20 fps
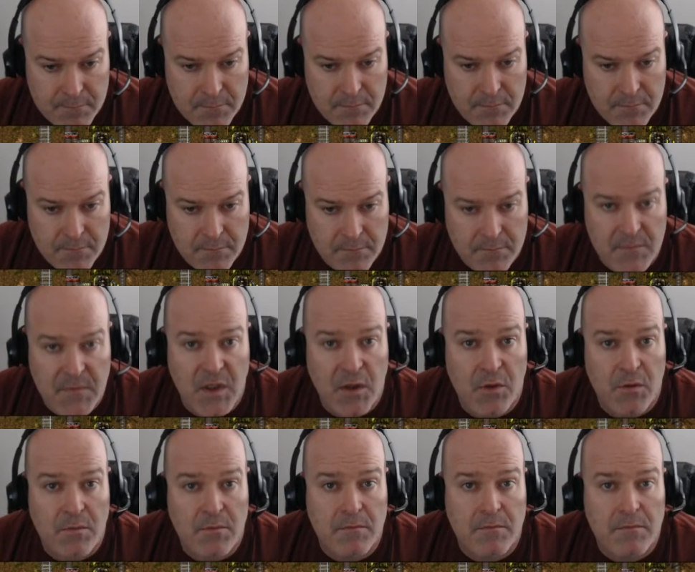
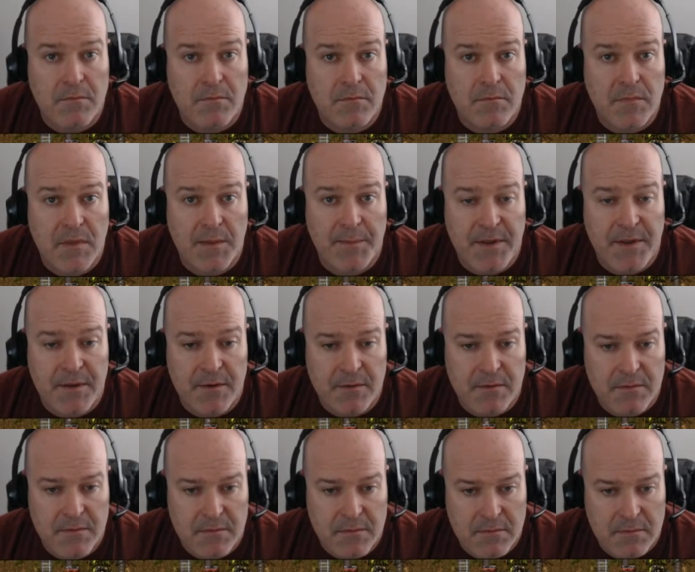Nope. Up here?
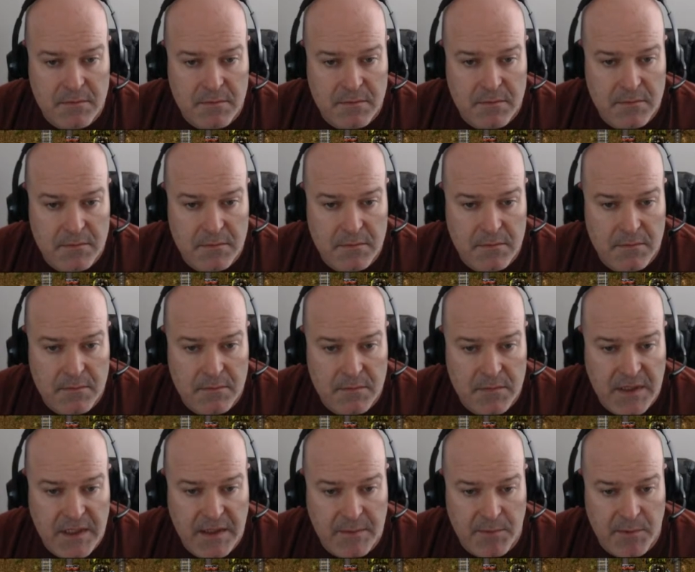
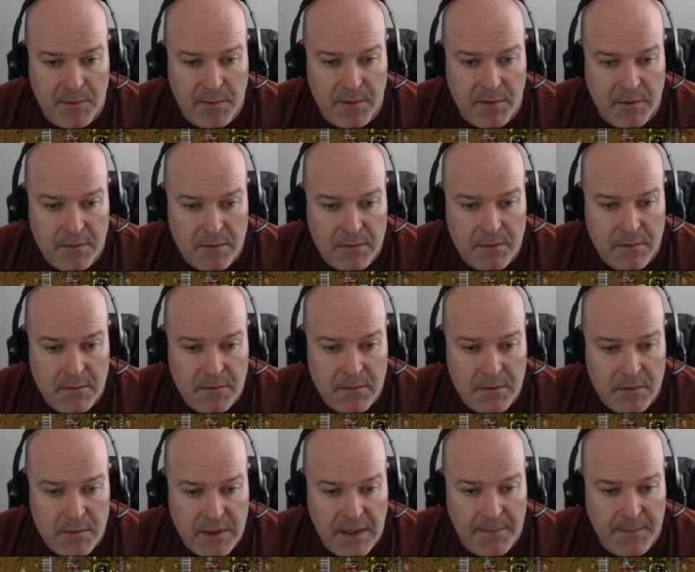Can't remember.
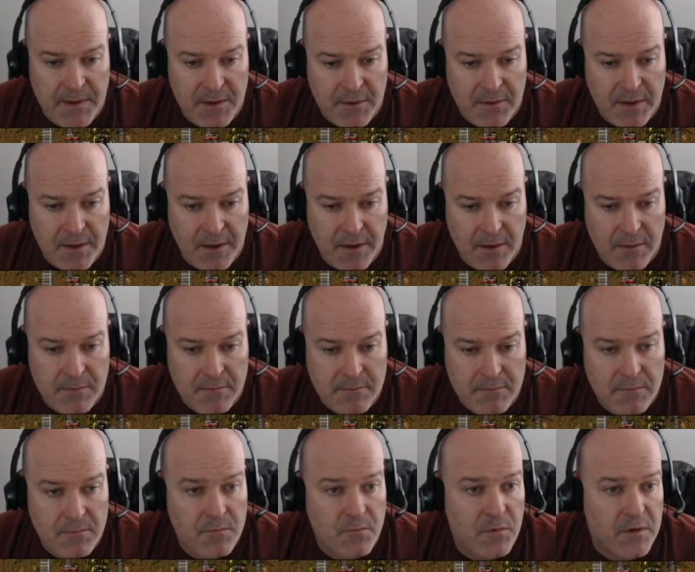Yep, here they are.
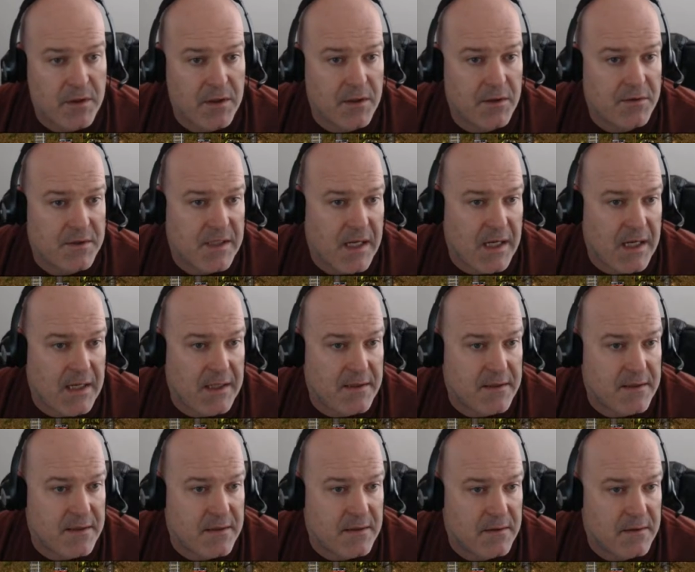One of those
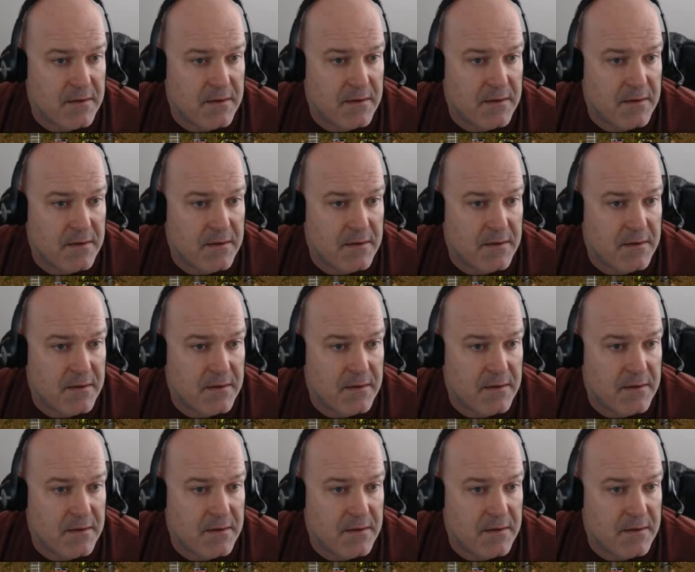guys.